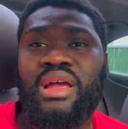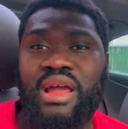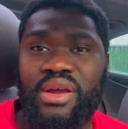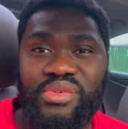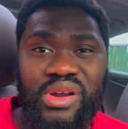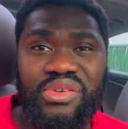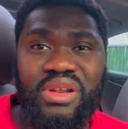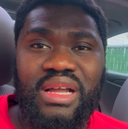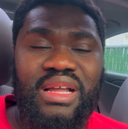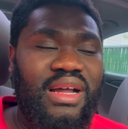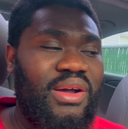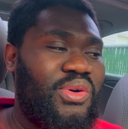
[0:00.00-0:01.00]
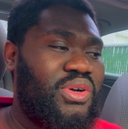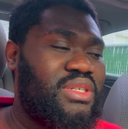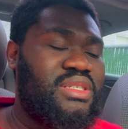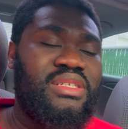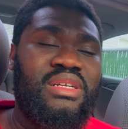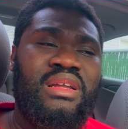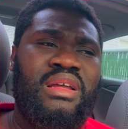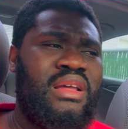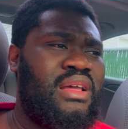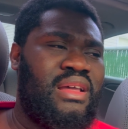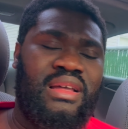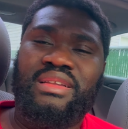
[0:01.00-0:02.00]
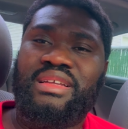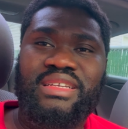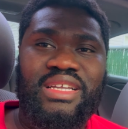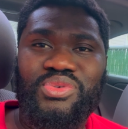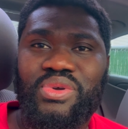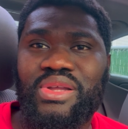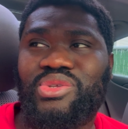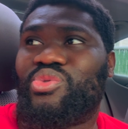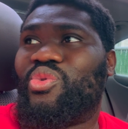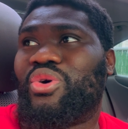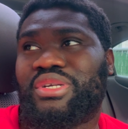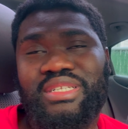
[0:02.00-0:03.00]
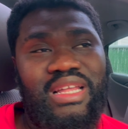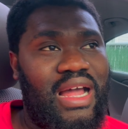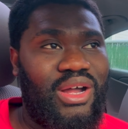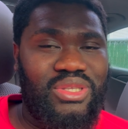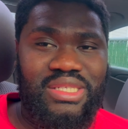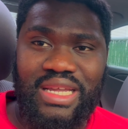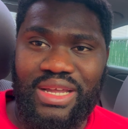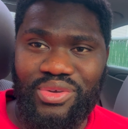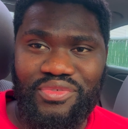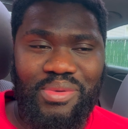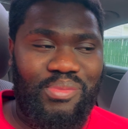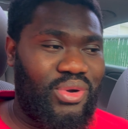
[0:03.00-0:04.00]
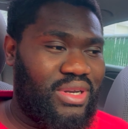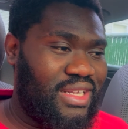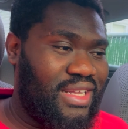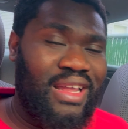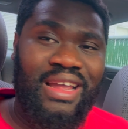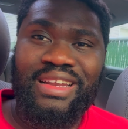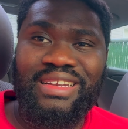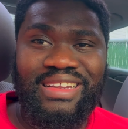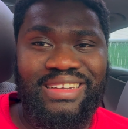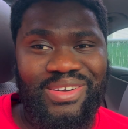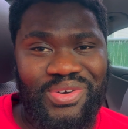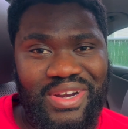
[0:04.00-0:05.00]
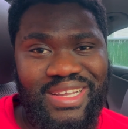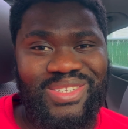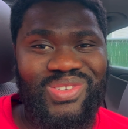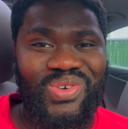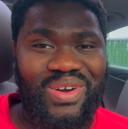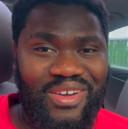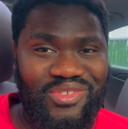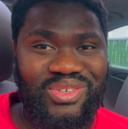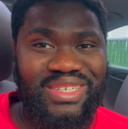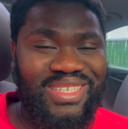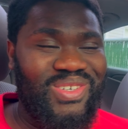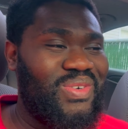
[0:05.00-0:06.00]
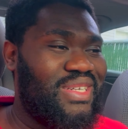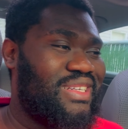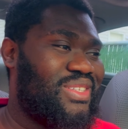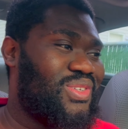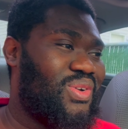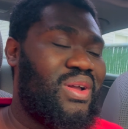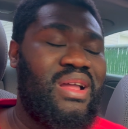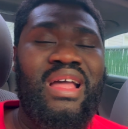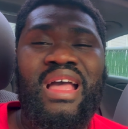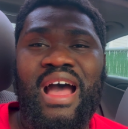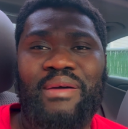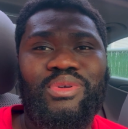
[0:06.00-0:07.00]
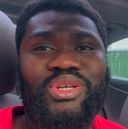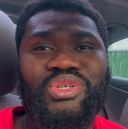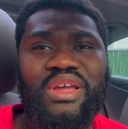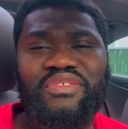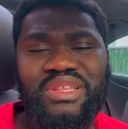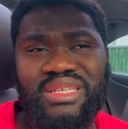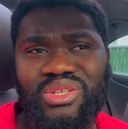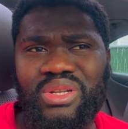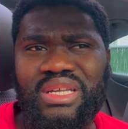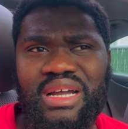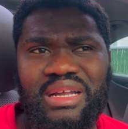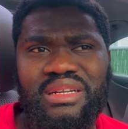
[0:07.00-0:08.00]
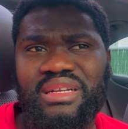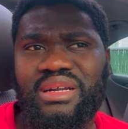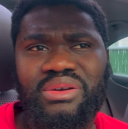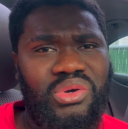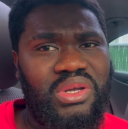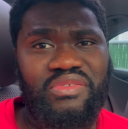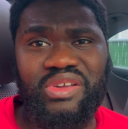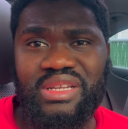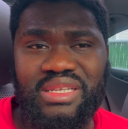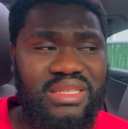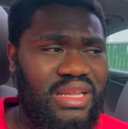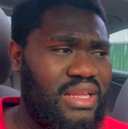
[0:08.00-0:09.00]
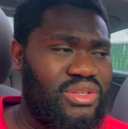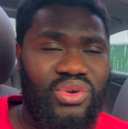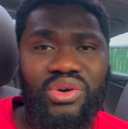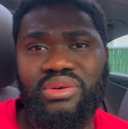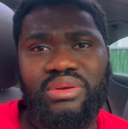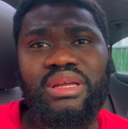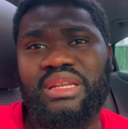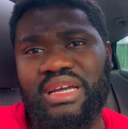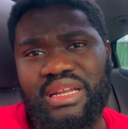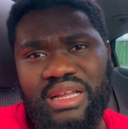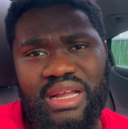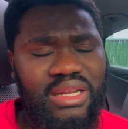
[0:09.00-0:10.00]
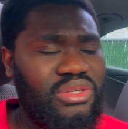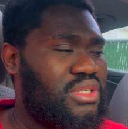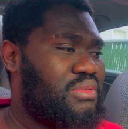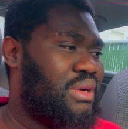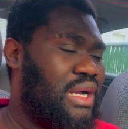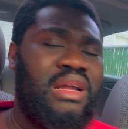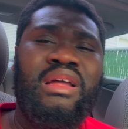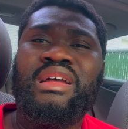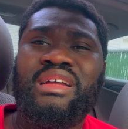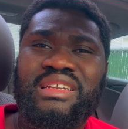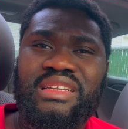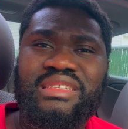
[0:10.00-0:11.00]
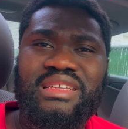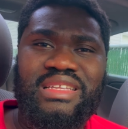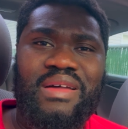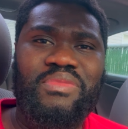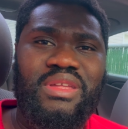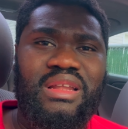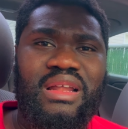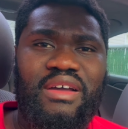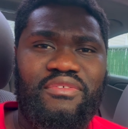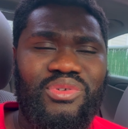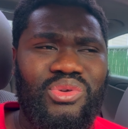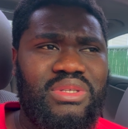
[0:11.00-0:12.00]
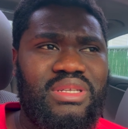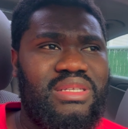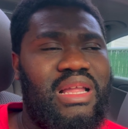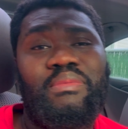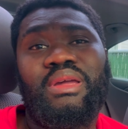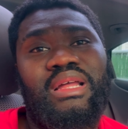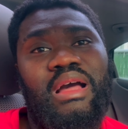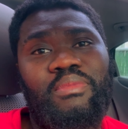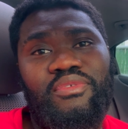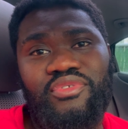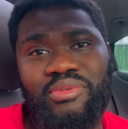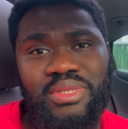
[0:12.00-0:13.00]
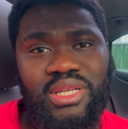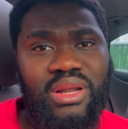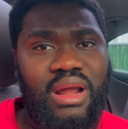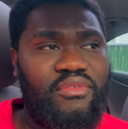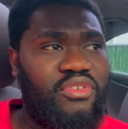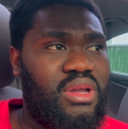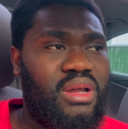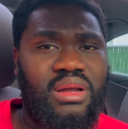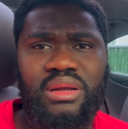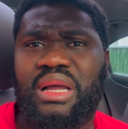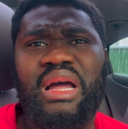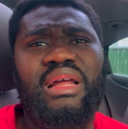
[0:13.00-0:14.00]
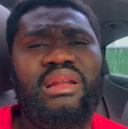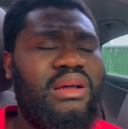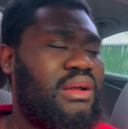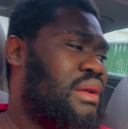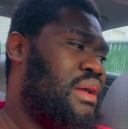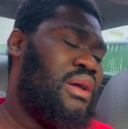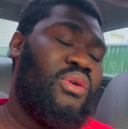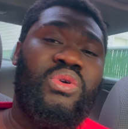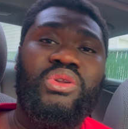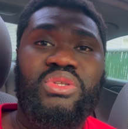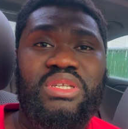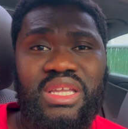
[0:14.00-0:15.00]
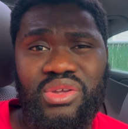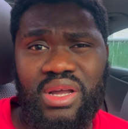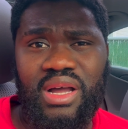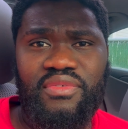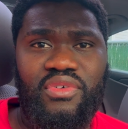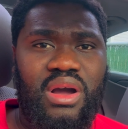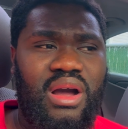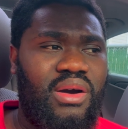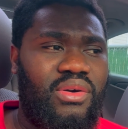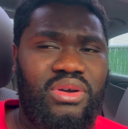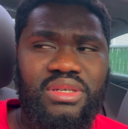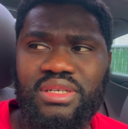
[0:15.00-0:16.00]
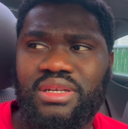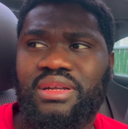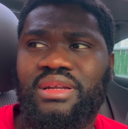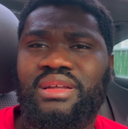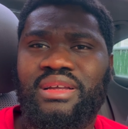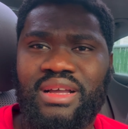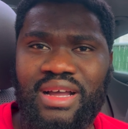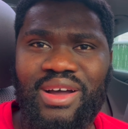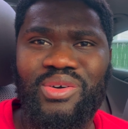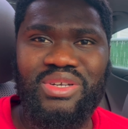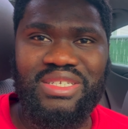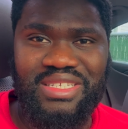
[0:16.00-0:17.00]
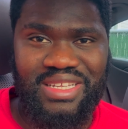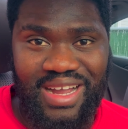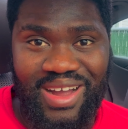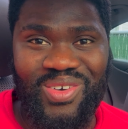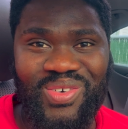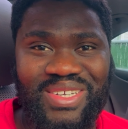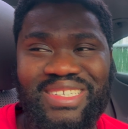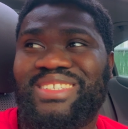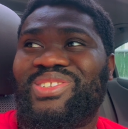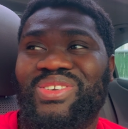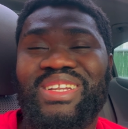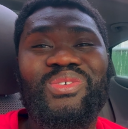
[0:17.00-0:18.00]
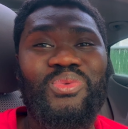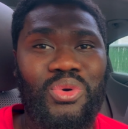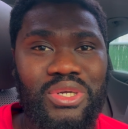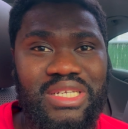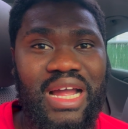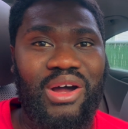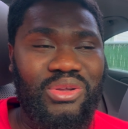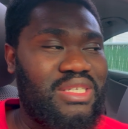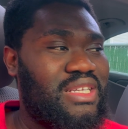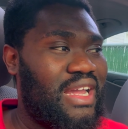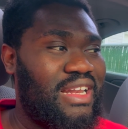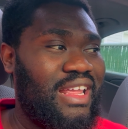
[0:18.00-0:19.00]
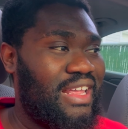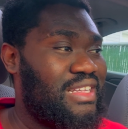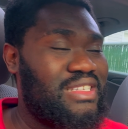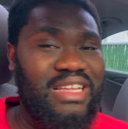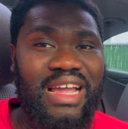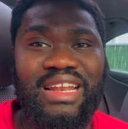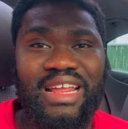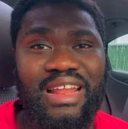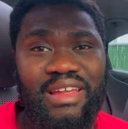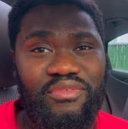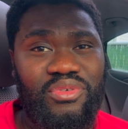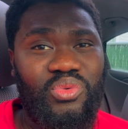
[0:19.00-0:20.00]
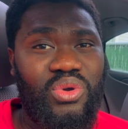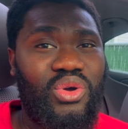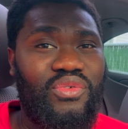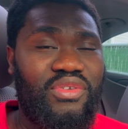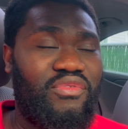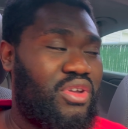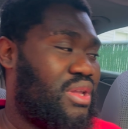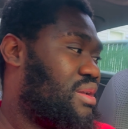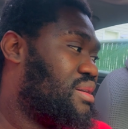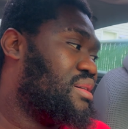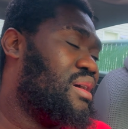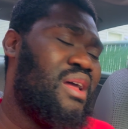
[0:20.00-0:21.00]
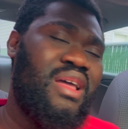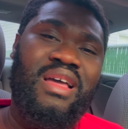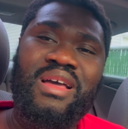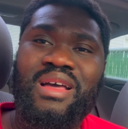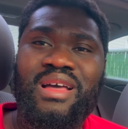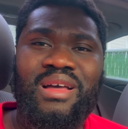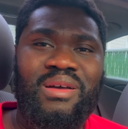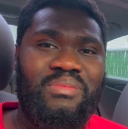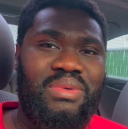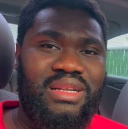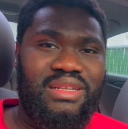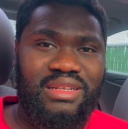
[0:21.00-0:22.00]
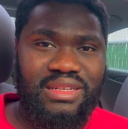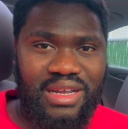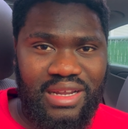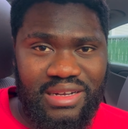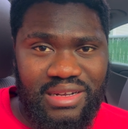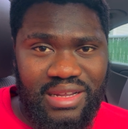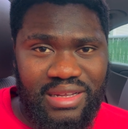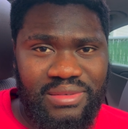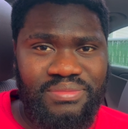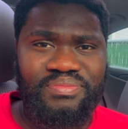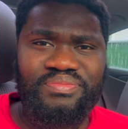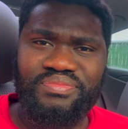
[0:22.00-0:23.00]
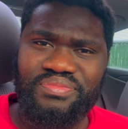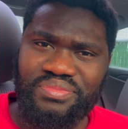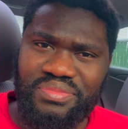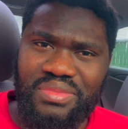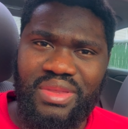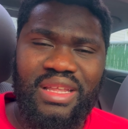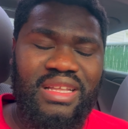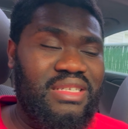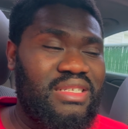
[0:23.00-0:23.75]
a regular car wash, they're just going to wash the outside of the body and then the rest you have to deal with it so i'm not sure if it is only canada or even the states or any other country but this is something that i've noticed i mean coming from south africa ghana when you take your car for car wash car wash is car wash so they wash outside inside and everywhere of the vehicle but in canada it's